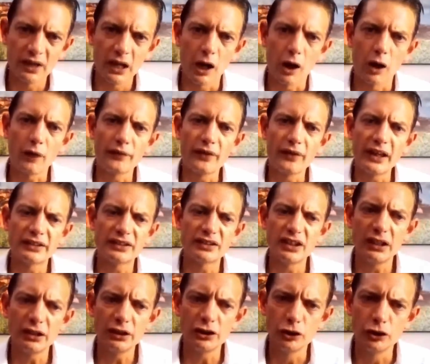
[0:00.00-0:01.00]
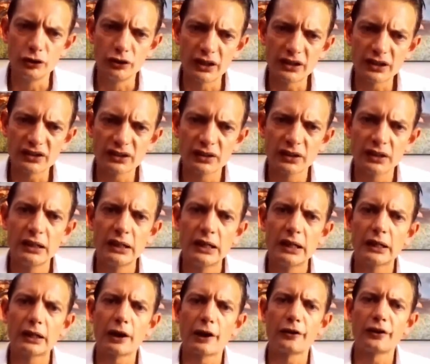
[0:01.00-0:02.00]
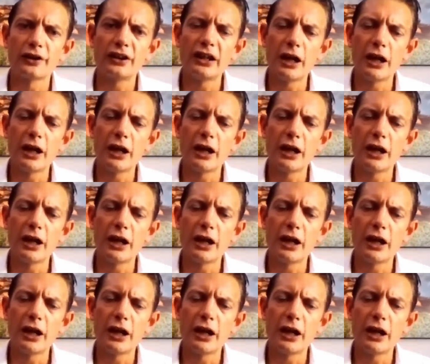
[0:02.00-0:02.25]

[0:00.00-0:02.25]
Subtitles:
Of that 10 units, currently,